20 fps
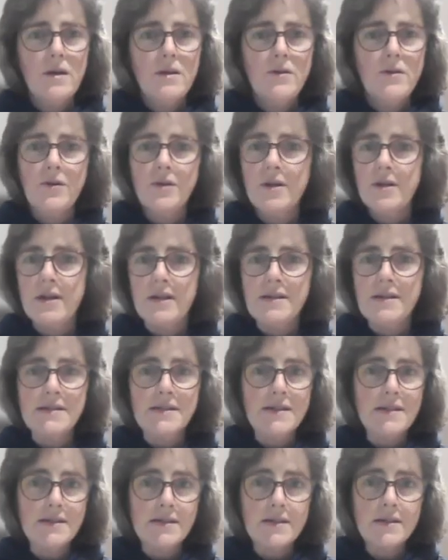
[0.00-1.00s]
You're going to need
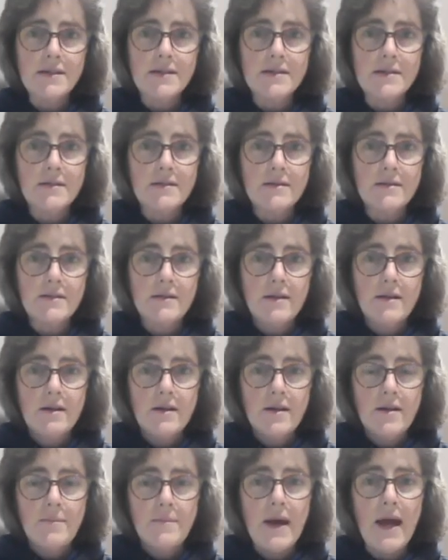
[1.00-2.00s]
scissors,
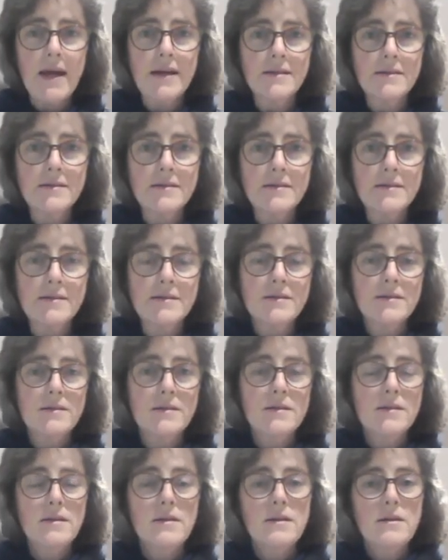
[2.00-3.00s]

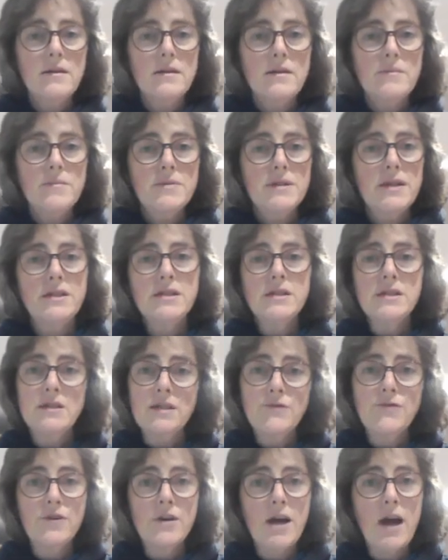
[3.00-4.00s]
pens, potentially
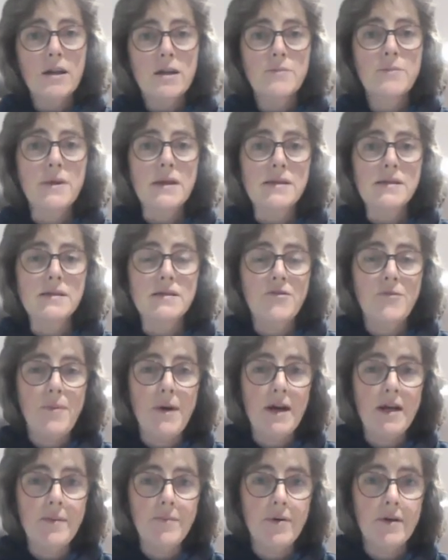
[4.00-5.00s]
different coloured pieces of
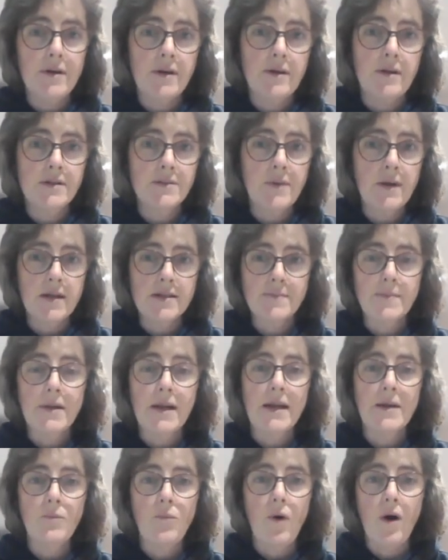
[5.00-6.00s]
paper as well as
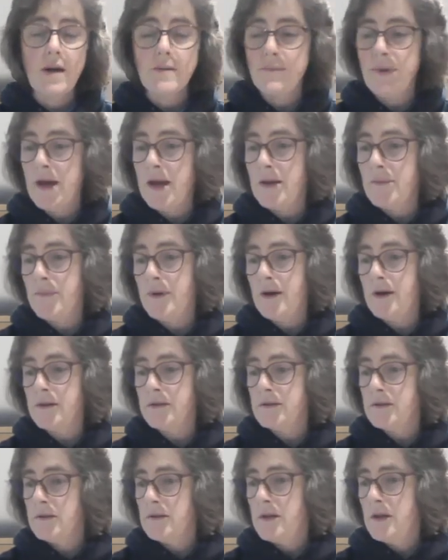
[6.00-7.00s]
plain white paper,
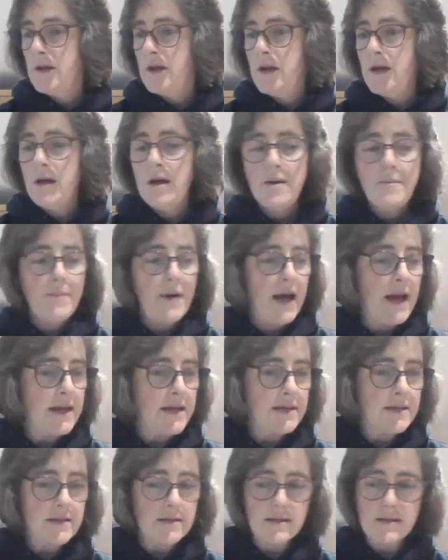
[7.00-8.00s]

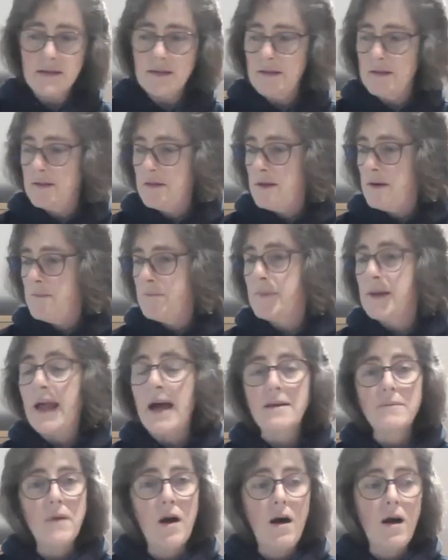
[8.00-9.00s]
paint,
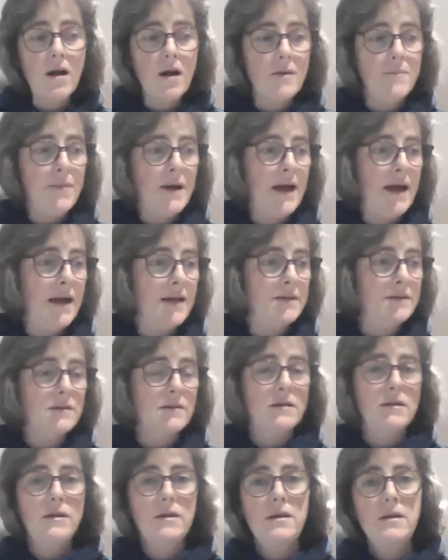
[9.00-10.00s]
black marker
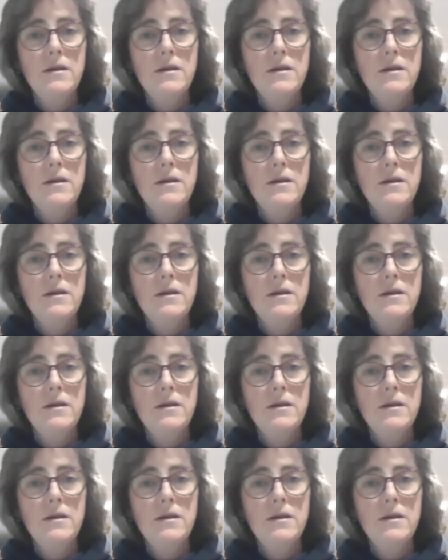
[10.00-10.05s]
pen,